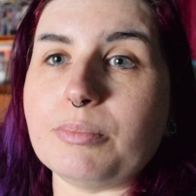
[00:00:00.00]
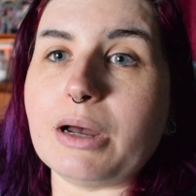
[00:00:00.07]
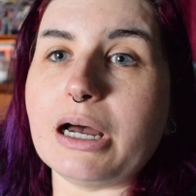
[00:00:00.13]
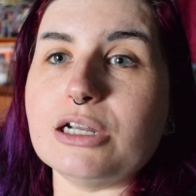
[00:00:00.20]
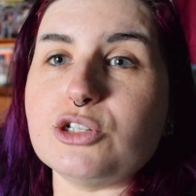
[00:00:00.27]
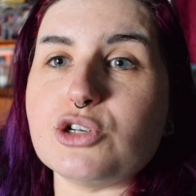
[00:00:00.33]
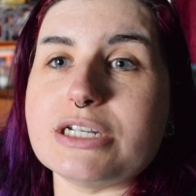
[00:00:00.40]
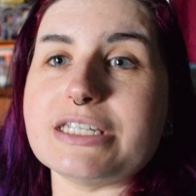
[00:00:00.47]

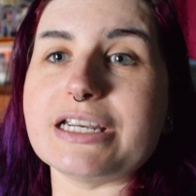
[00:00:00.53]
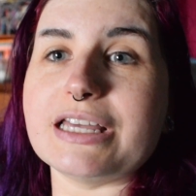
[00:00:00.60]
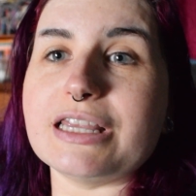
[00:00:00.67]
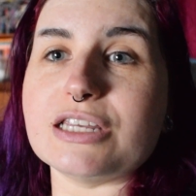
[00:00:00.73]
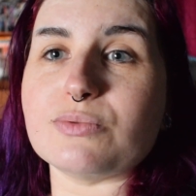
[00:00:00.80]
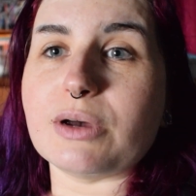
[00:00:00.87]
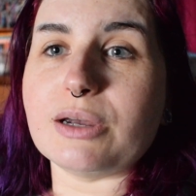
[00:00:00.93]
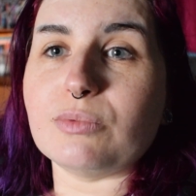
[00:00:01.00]
But dressing in
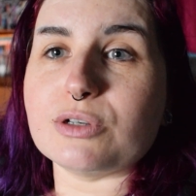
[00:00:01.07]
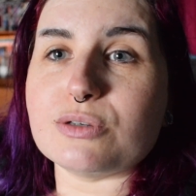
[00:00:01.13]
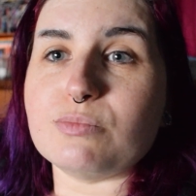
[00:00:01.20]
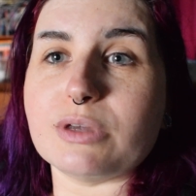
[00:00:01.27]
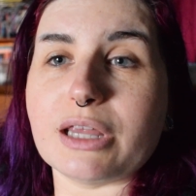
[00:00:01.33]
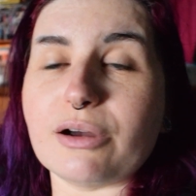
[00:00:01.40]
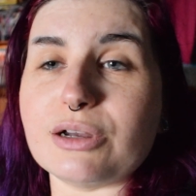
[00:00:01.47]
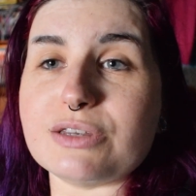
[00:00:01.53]
this way wasn't
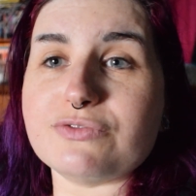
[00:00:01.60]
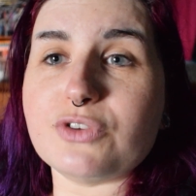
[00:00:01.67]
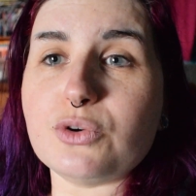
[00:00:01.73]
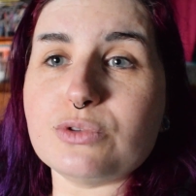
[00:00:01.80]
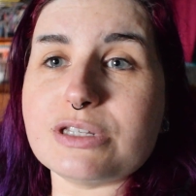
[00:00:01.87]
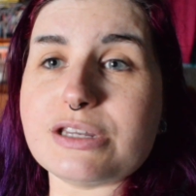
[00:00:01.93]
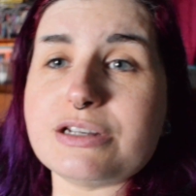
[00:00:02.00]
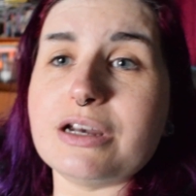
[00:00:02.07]
without its
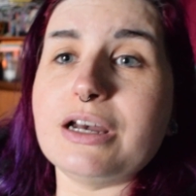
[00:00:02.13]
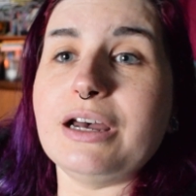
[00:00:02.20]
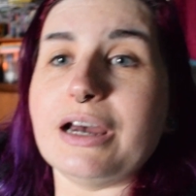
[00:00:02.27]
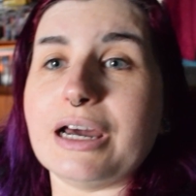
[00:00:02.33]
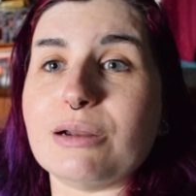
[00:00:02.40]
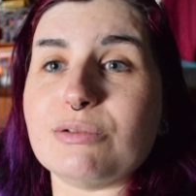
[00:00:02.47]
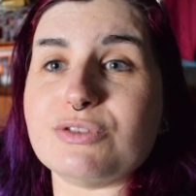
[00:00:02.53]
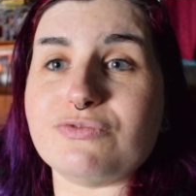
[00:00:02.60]
faults,
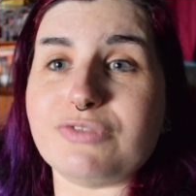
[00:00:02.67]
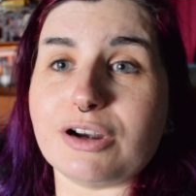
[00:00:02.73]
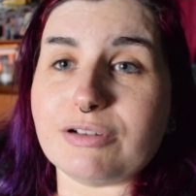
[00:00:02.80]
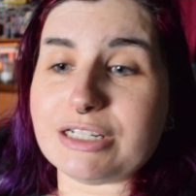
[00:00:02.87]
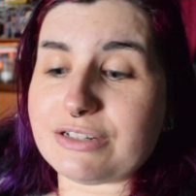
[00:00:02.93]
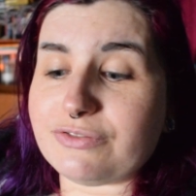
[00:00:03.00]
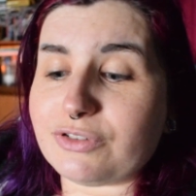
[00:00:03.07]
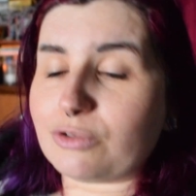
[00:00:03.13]
and it was
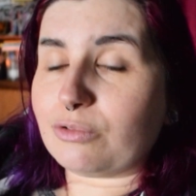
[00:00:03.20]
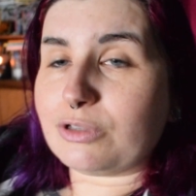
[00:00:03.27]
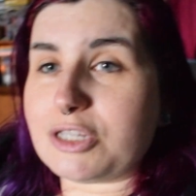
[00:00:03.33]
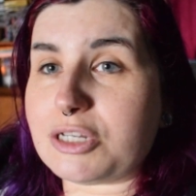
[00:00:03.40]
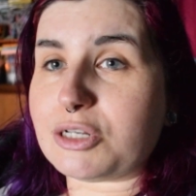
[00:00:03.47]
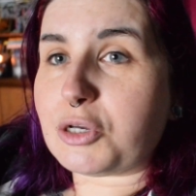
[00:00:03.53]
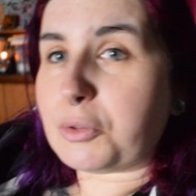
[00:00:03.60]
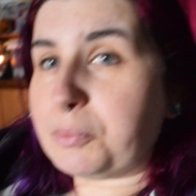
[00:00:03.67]
very difficult
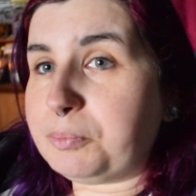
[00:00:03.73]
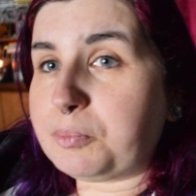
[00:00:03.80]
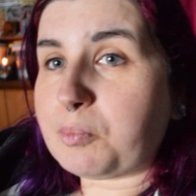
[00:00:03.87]
to do,